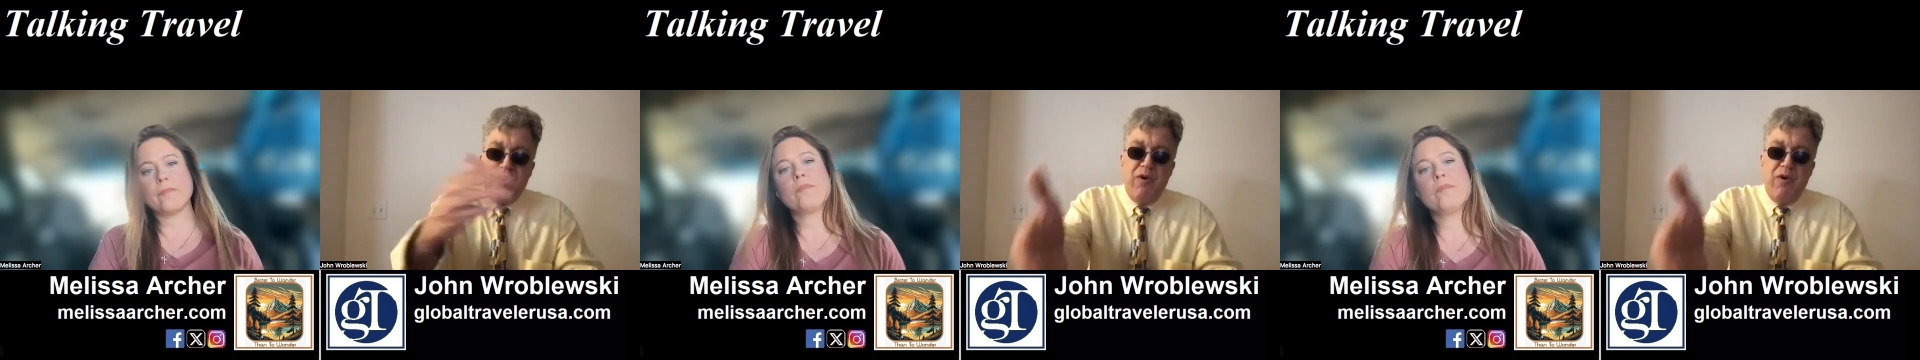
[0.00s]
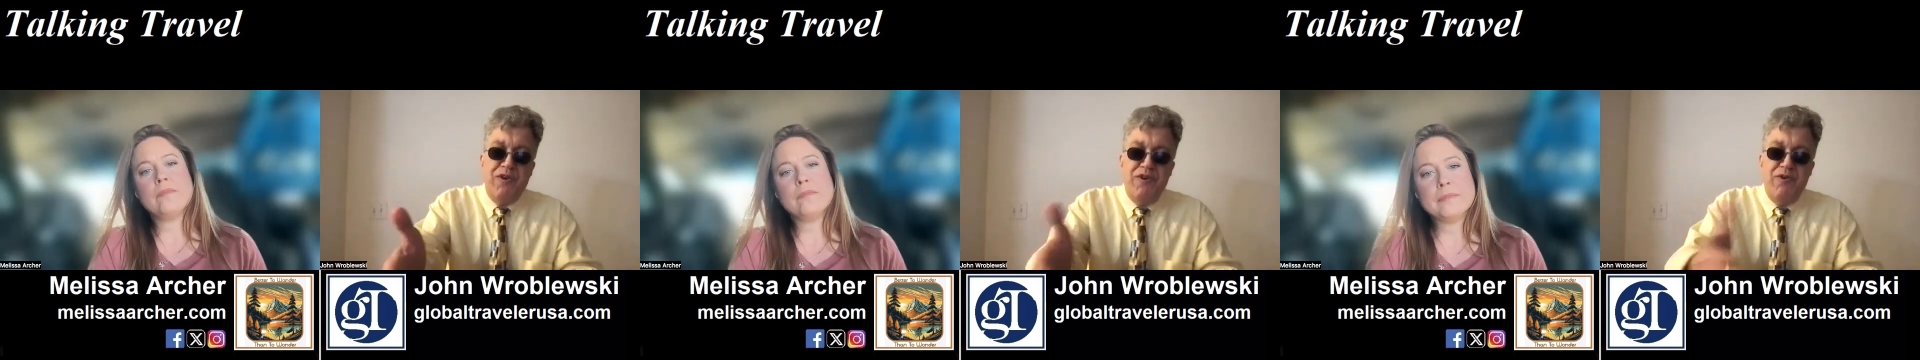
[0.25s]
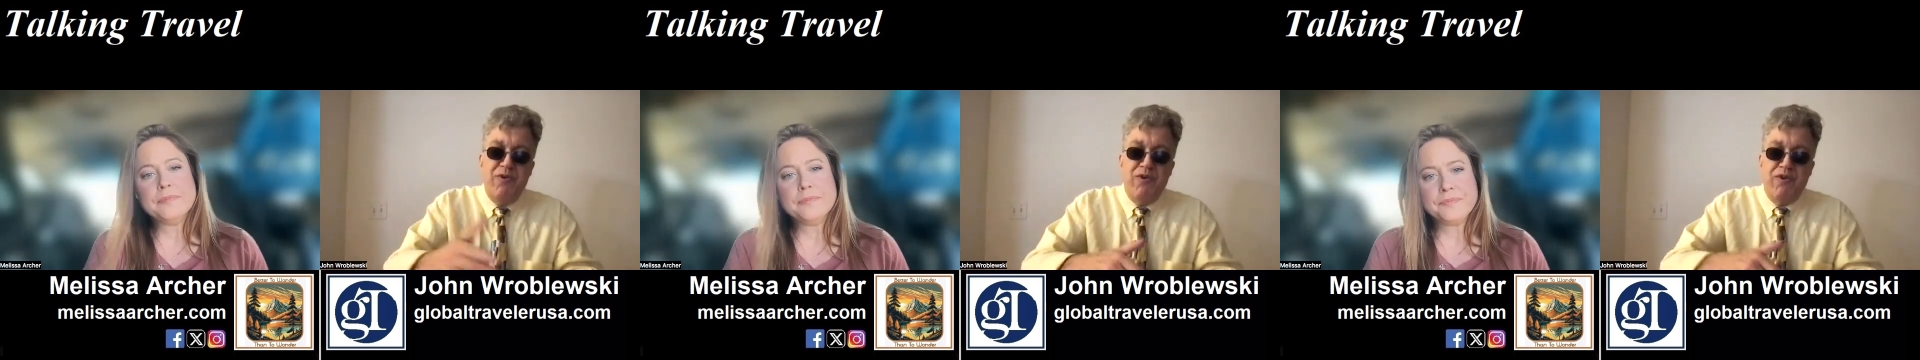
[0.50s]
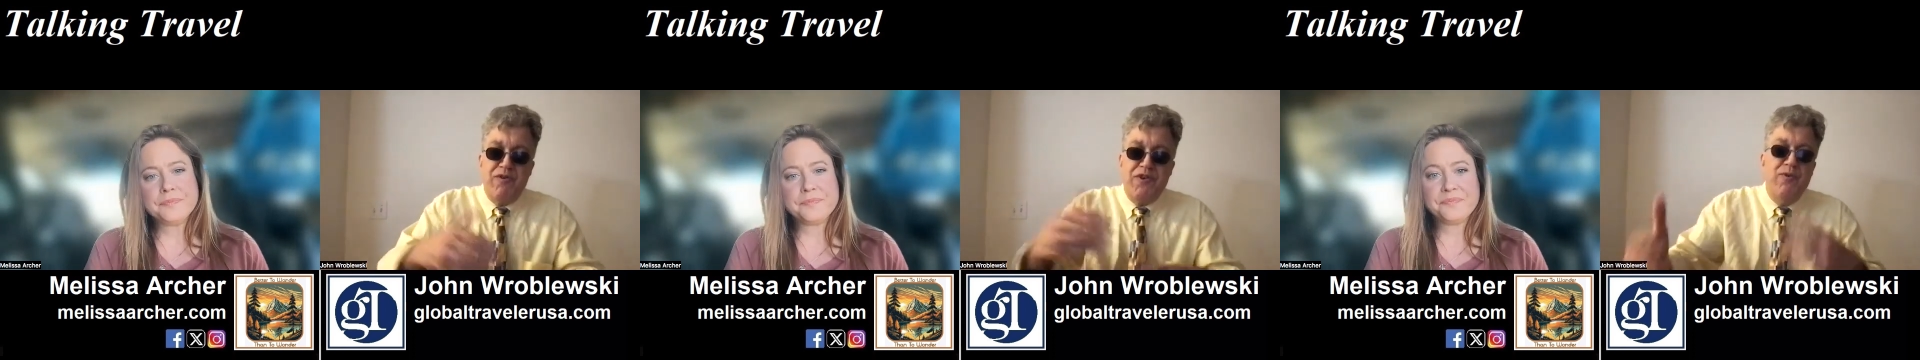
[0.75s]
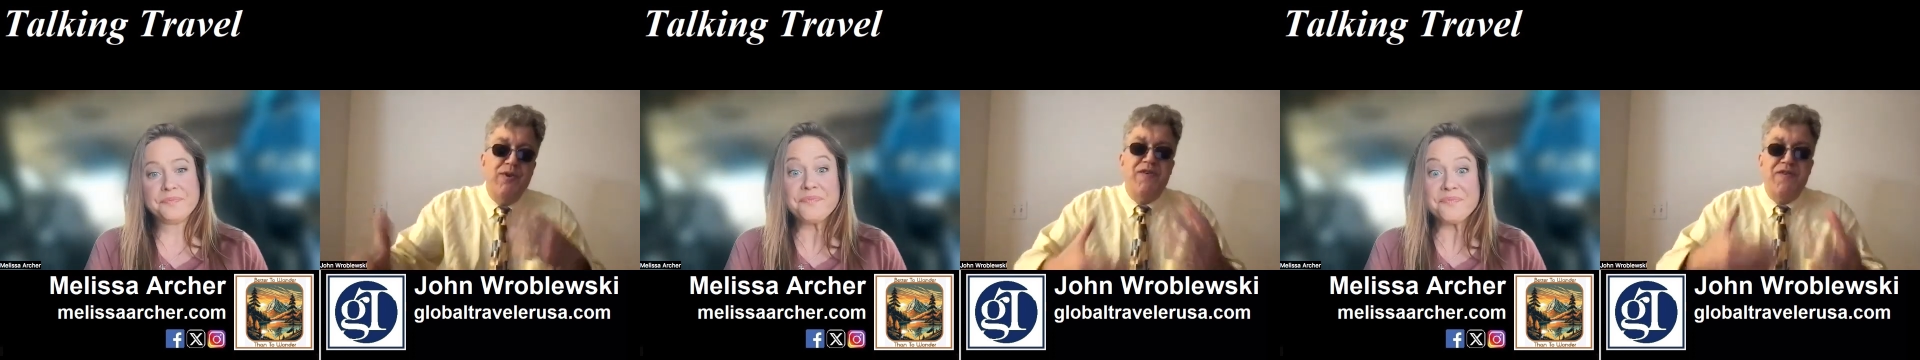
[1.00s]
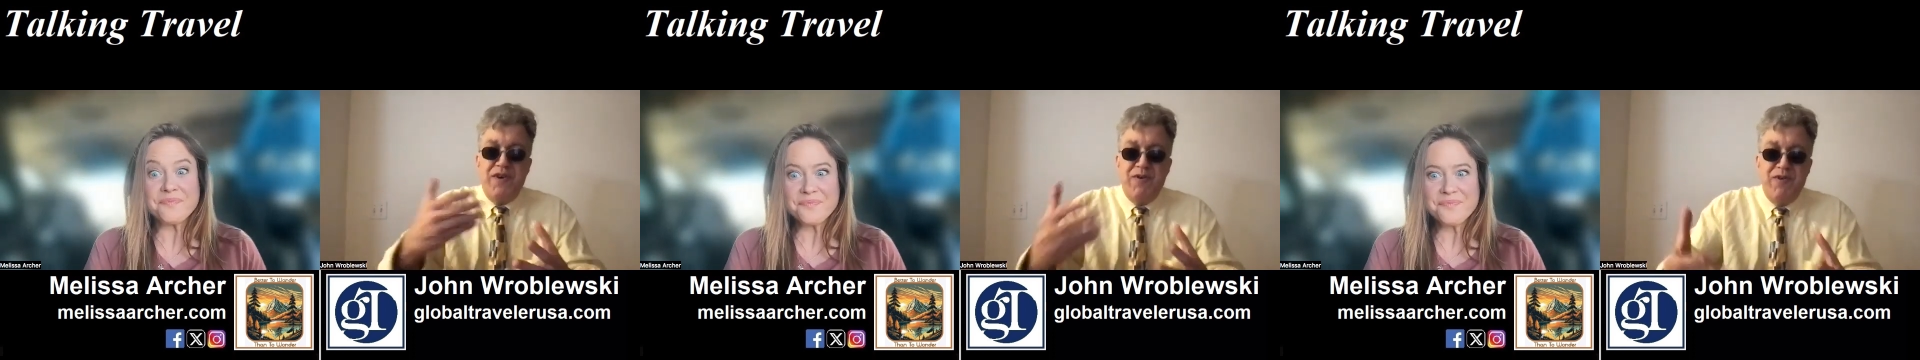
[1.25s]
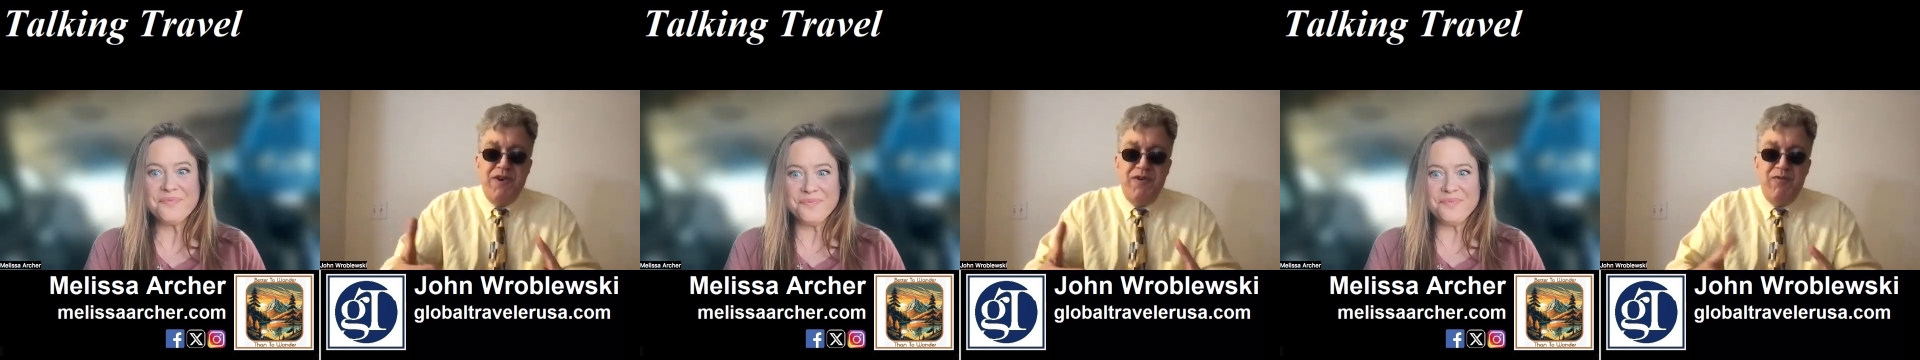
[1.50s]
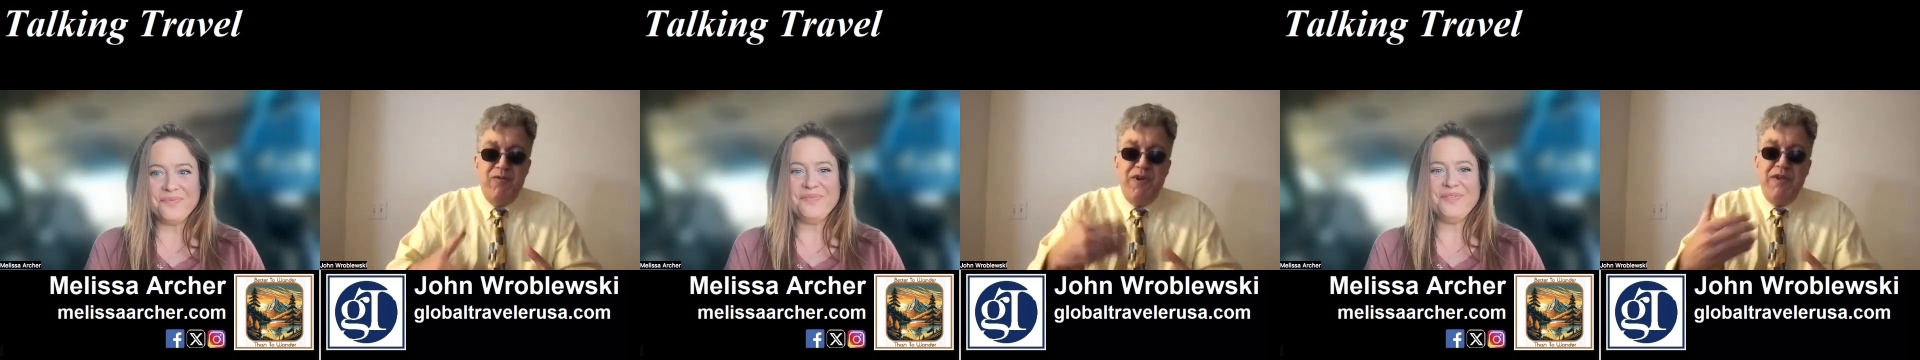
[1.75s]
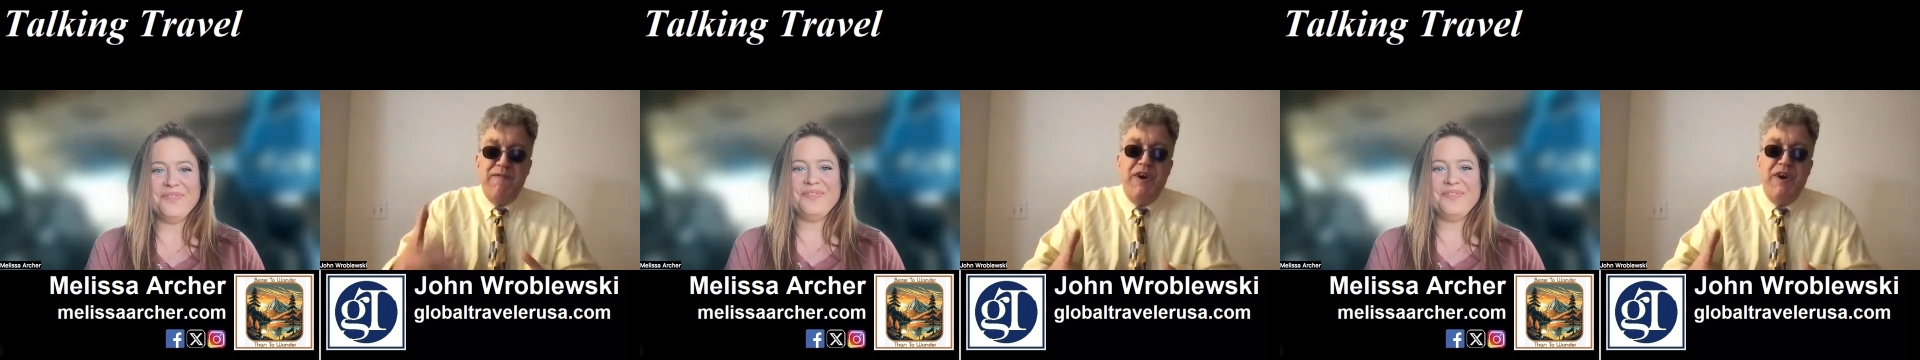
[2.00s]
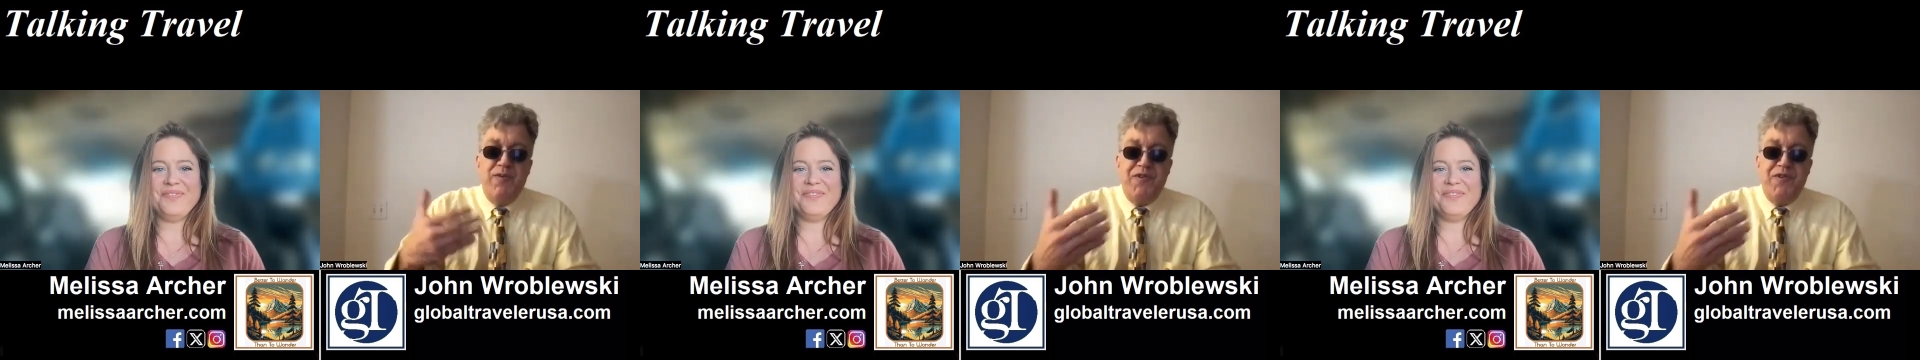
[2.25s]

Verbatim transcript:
Speaker 1: ago you or two years ago you? What advice